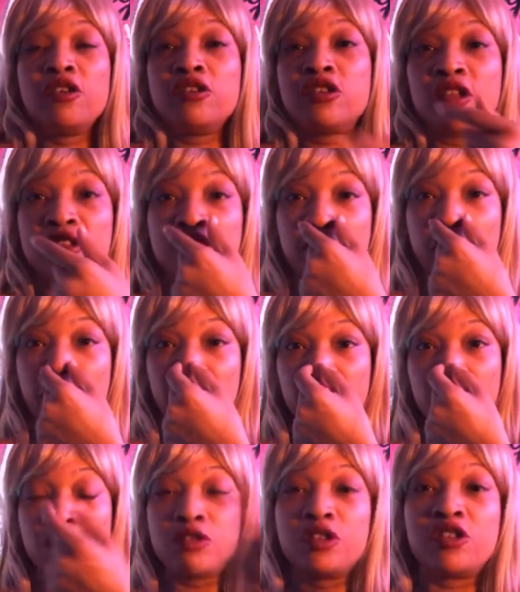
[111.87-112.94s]
You're jealous of my big
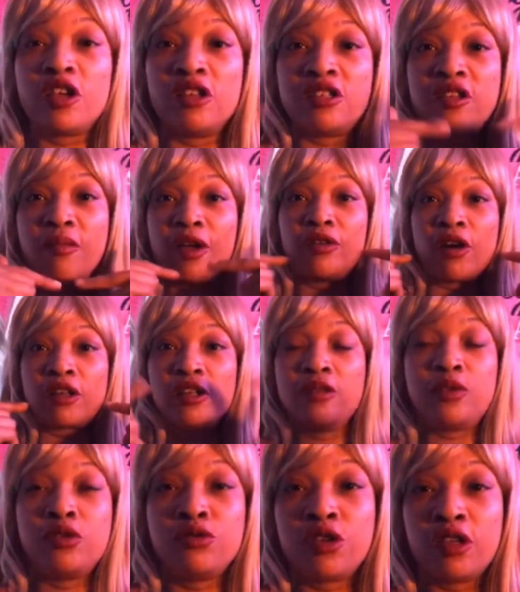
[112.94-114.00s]
nose. You're jealous of my dark
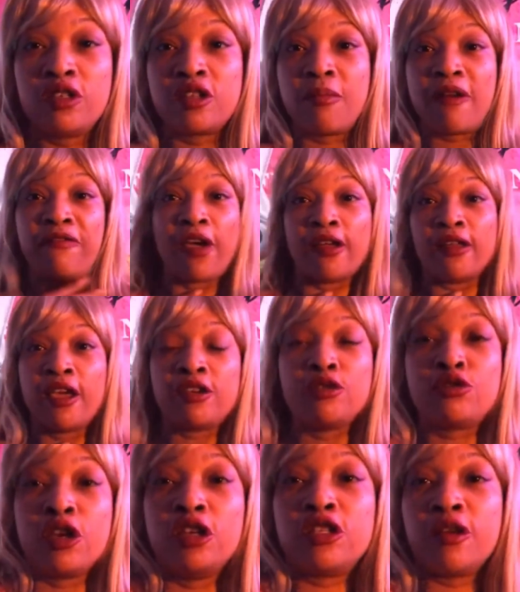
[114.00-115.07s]
lips. You're jealous of my fat neck.
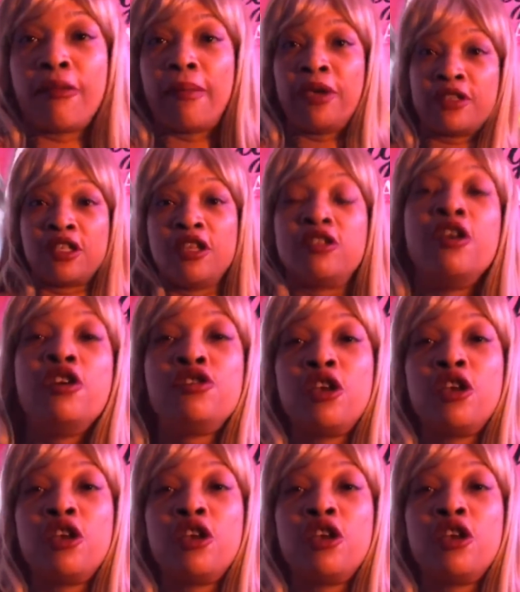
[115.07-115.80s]
You're jealous of my big titties.